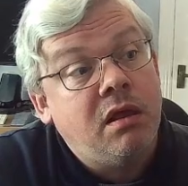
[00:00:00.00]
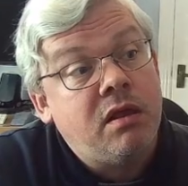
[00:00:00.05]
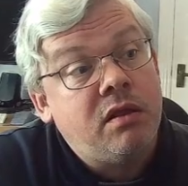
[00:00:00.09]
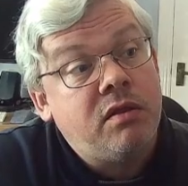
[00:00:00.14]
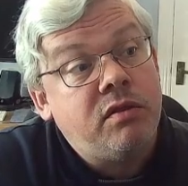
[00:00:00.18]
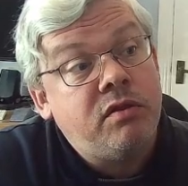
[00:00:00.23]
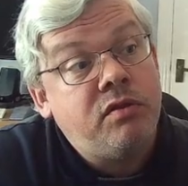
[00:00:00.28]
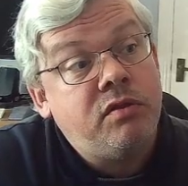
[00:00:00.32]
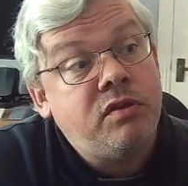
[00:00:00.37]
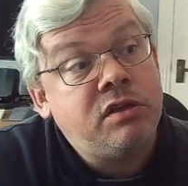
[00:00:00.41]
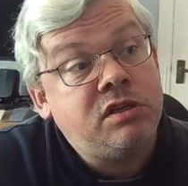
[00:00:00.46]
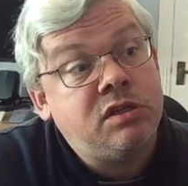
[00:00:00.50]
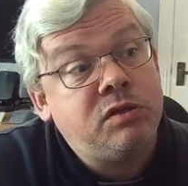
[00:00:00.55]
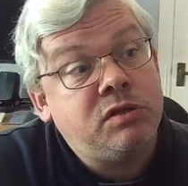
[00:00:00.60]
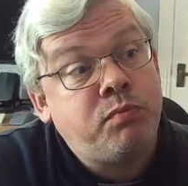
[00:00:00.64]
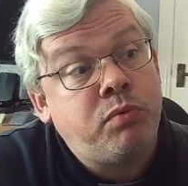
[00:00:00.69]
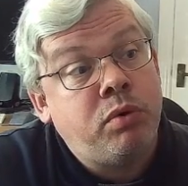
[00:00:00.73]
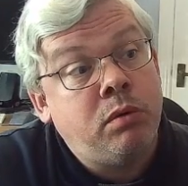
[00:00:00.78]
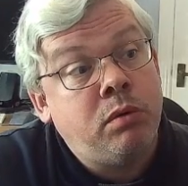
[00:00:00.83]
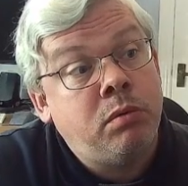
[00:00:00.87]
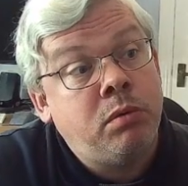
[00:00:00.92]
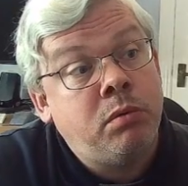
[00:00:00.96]
this is
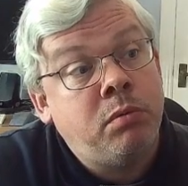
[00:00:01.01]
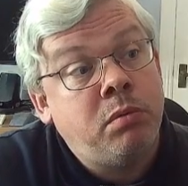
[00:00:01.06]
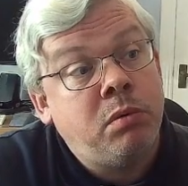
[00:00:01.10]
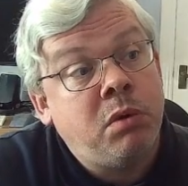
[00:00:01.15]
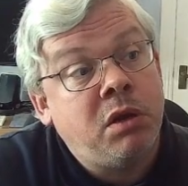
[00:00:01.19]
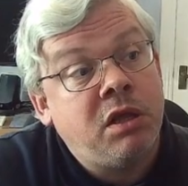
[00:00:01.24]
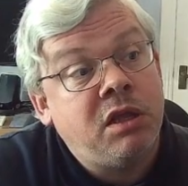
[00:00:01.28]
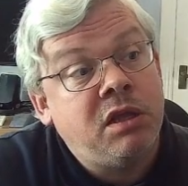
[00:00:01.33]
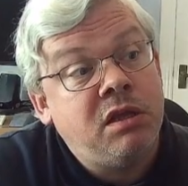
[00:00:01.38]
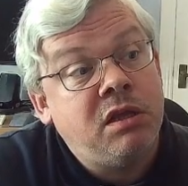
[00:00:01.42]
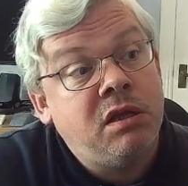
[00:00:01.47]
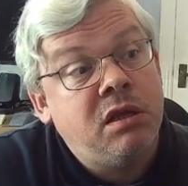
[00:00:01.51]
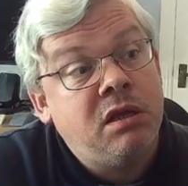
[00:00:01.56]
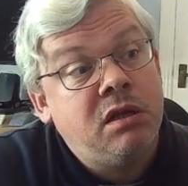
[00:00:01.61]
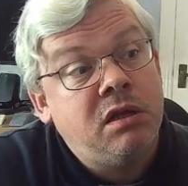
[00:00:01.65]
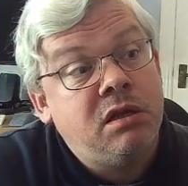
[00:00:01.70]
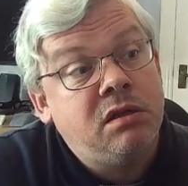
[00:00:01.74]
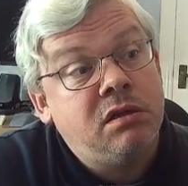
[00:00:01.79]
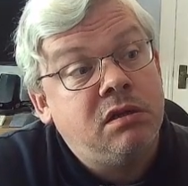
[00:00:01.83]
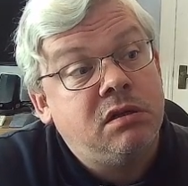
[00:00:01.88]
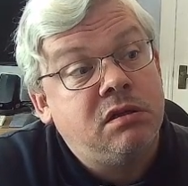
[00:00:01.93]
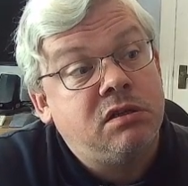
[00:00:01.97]
probably
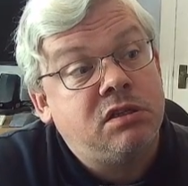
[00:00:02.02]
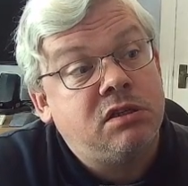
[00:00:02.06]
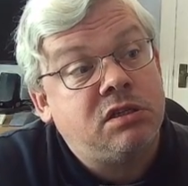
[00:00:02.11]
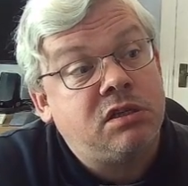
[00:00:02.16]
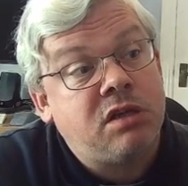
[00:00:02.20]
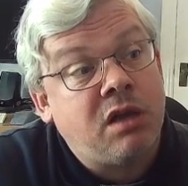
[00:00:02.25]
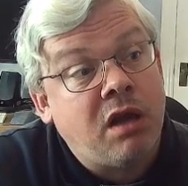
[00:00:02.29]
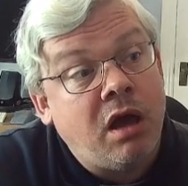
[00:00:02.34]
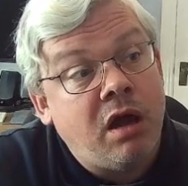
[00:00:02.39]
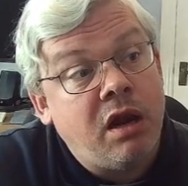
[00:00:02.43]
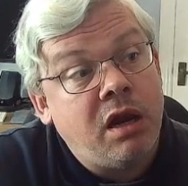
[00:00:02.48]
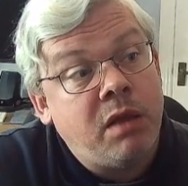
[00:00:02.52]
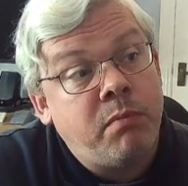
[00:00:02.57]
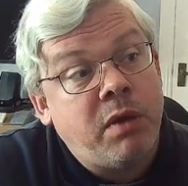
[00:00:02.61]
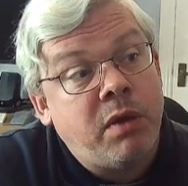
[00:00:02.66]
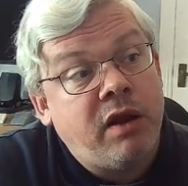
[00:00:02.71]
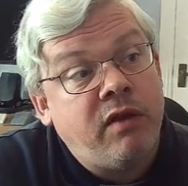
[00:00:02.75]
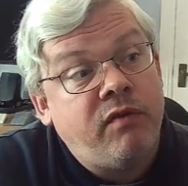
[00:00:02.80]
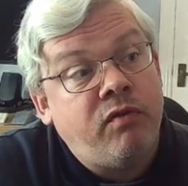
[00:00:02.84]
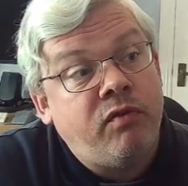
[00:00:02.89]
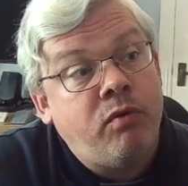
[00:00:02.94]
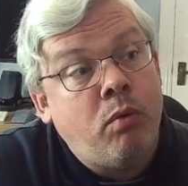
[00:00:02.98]
slightly better
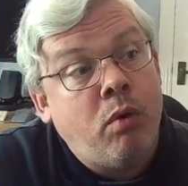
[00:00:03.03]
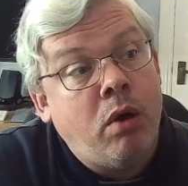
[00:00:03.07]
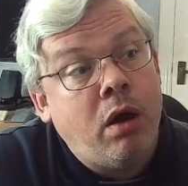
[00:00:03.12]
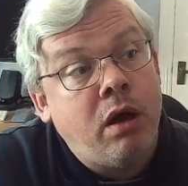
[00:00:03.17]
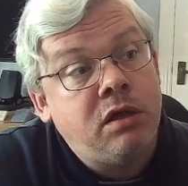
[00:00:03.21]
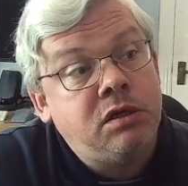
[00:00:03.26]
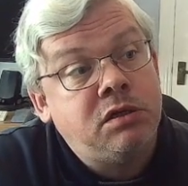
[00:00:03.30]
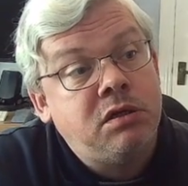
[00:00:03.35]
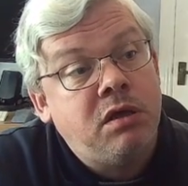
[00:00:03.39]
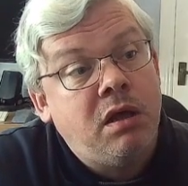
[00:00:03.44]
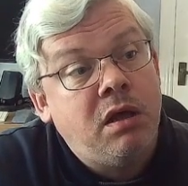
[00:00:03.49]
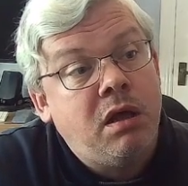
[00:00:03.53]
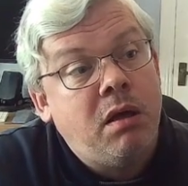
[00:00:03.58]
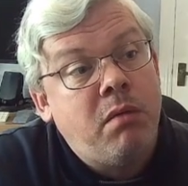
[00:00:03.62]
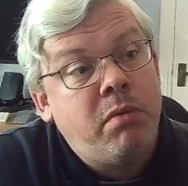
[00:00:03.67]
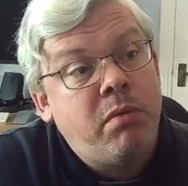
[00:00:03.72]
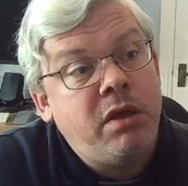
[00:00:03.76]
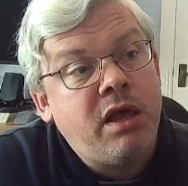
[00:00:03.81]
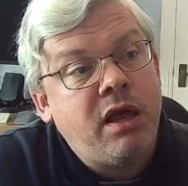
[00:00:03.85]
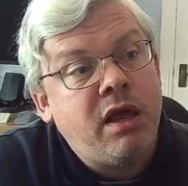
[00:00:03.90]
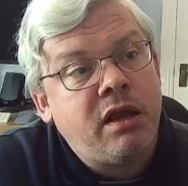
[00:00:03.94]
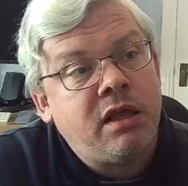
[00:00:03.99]
for white. But
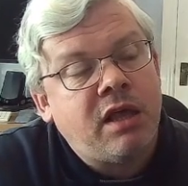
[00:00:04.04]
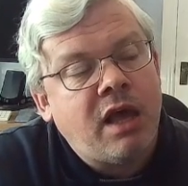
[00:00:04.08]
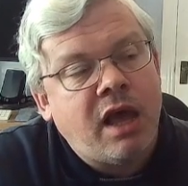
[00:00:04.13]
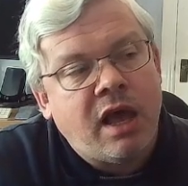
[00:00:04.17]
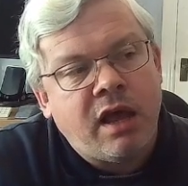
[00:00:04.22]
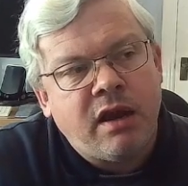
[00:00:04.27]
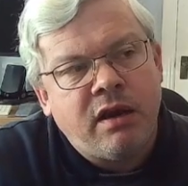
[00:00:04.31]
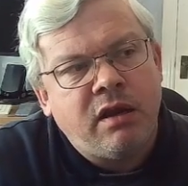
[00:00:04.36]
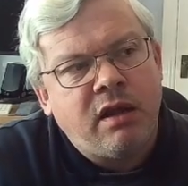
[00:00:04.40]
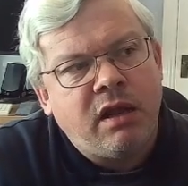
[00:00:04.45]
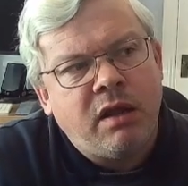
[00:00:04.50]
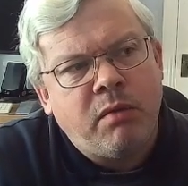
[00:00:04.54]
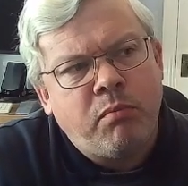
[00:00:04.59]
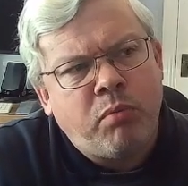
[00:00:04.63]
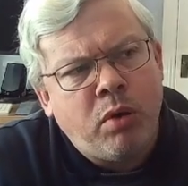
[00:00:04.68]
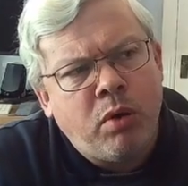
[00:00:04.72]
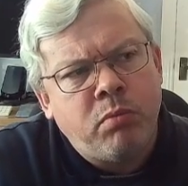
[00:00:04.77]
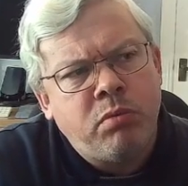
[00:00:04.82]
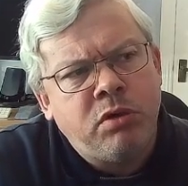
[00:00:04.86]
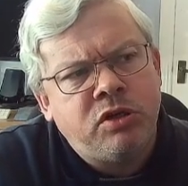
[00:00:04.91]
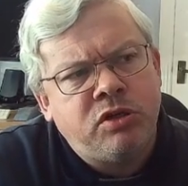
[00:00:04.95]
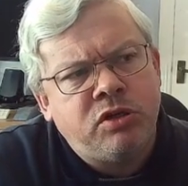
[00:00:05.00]
yet again, it
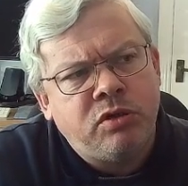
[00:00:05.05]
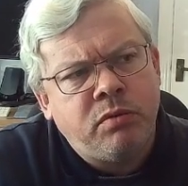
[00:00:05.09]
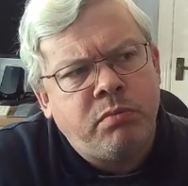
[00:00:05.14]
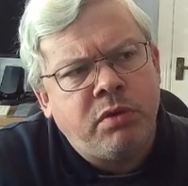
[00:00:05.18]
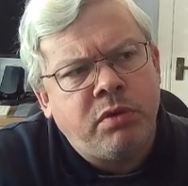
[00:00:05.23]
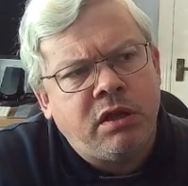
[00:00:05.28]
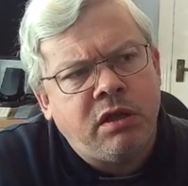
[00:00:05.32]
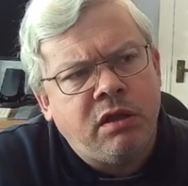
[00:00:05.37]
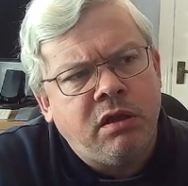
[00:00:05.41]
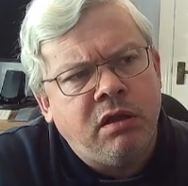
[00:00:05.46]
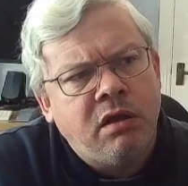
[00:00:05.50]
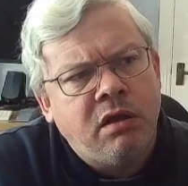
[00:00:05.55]
probably should be